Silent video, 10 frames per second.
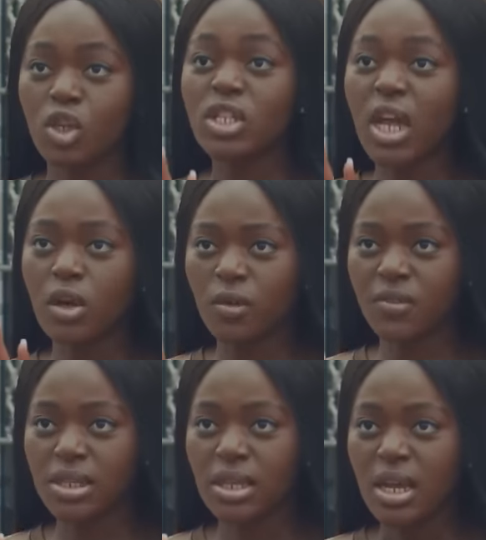just stay out
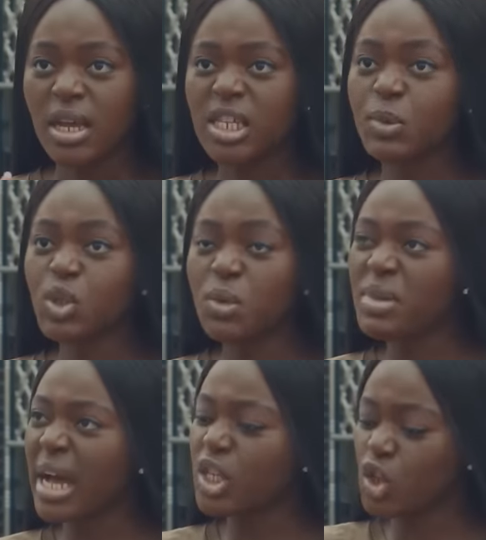of this. It is between
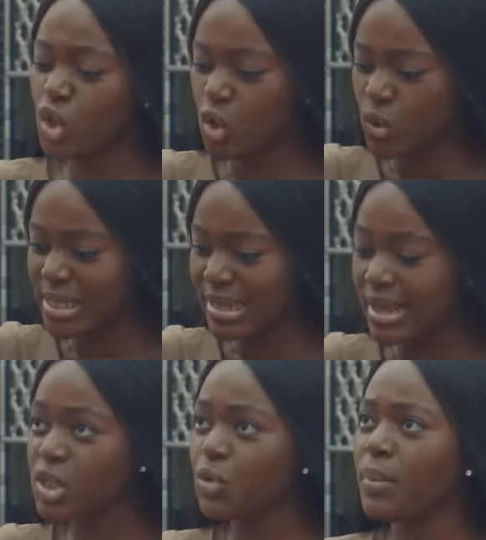me and this
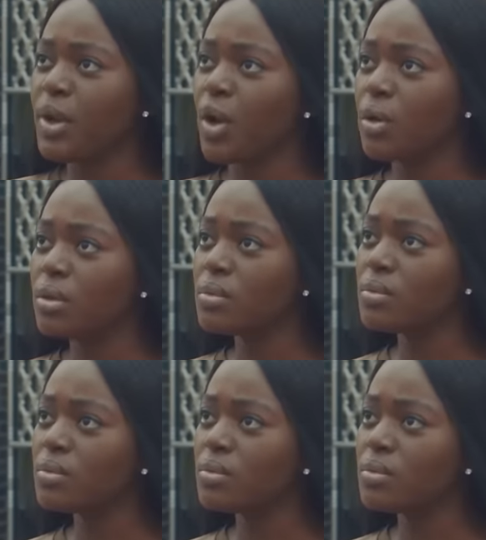useless criminal.